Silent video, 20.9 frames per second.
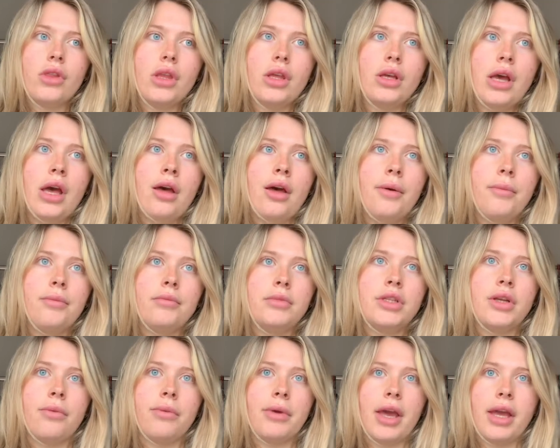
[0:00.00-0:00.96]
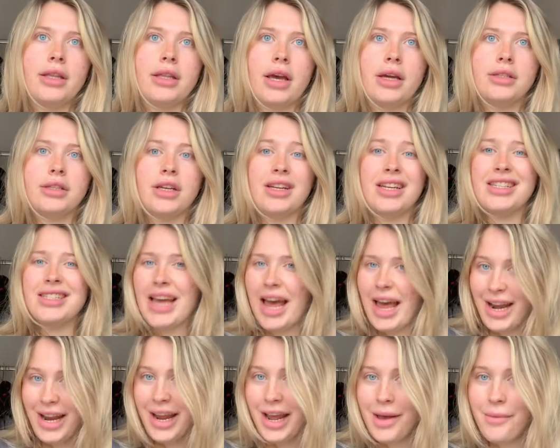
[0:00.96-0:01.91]
Um, so I'm getting that done at
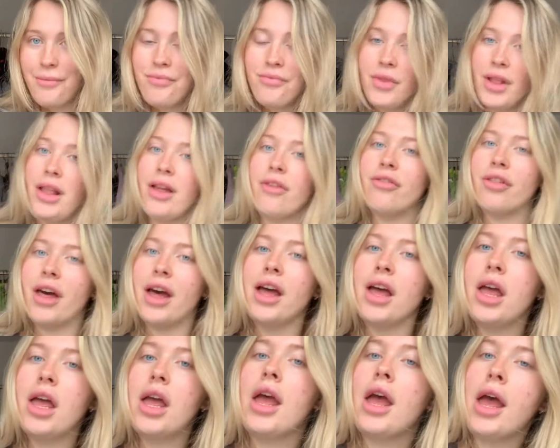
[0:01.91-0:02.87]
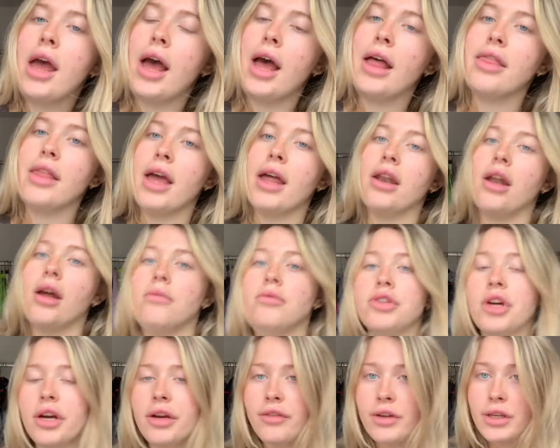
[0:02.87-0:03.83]
10am, love that. And then I'm
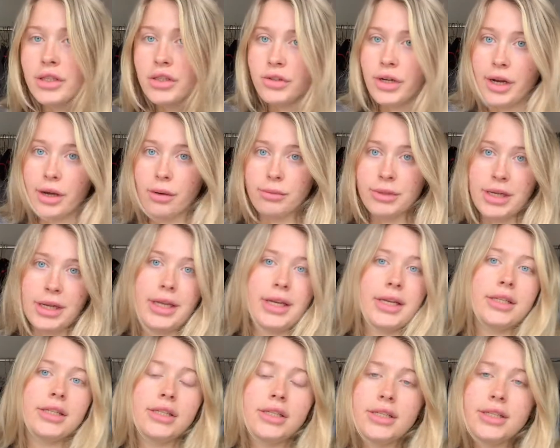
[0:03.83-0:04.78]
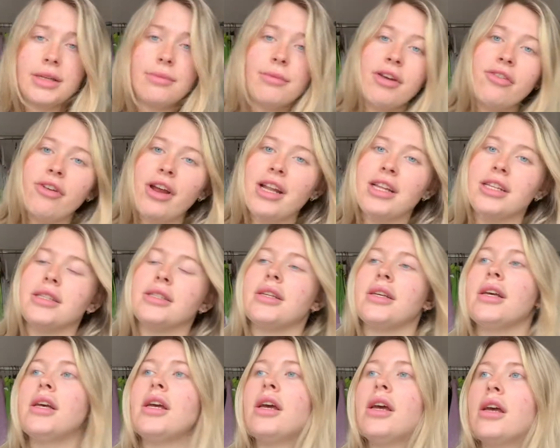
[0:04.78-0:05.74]
driving straight up to Leeds to see my friends
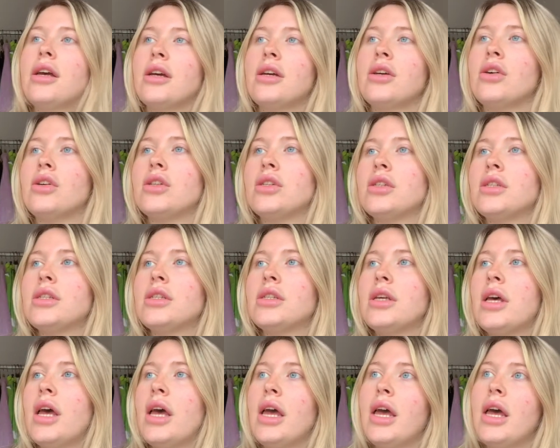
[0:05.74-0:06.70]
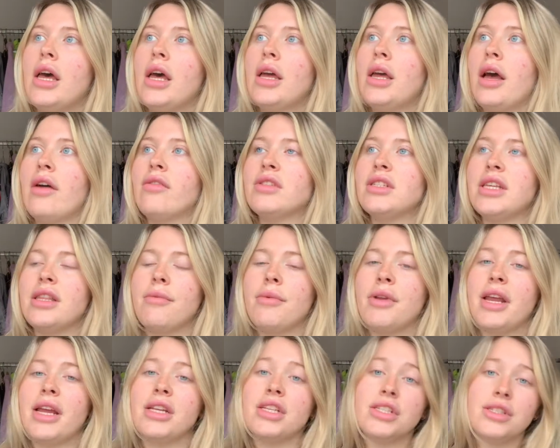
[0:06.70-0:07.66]
because I haven't seen them in
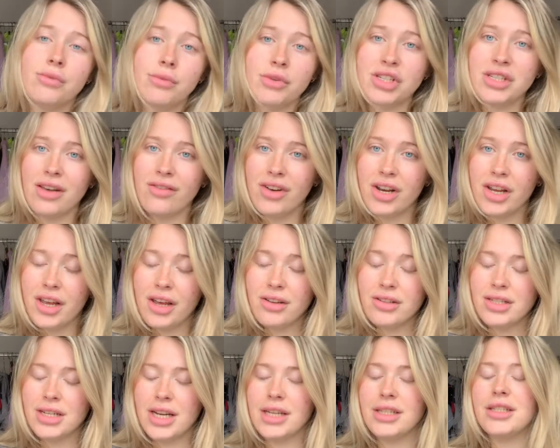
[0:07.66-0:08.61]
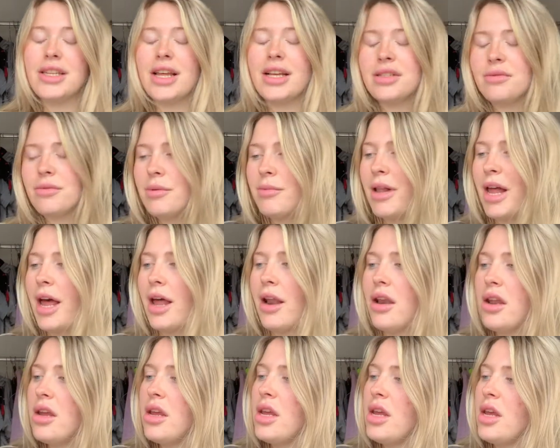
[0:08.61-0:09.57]
ages and we're just having a girls night so that's my plan
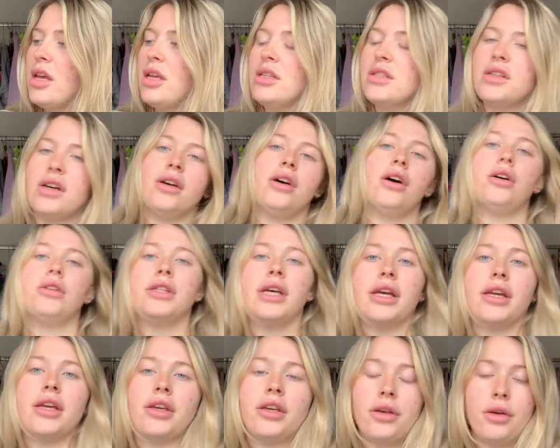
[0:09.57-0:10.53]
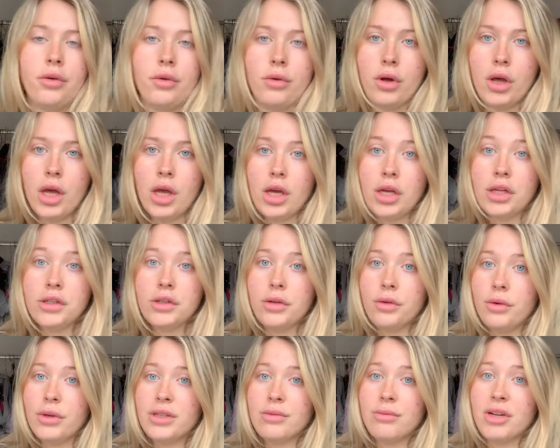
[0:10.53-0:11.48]
so I'll take you to
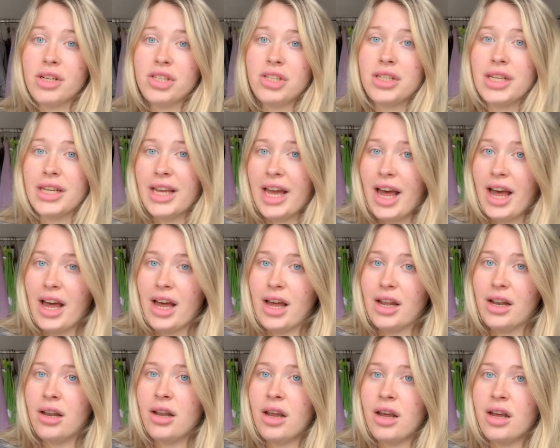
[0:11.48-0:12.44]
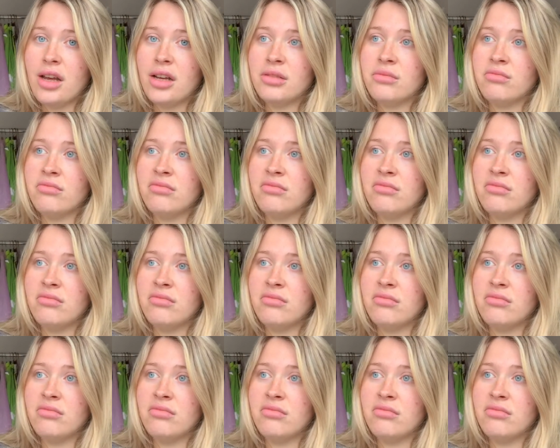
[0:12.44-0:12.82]
as much as I can um,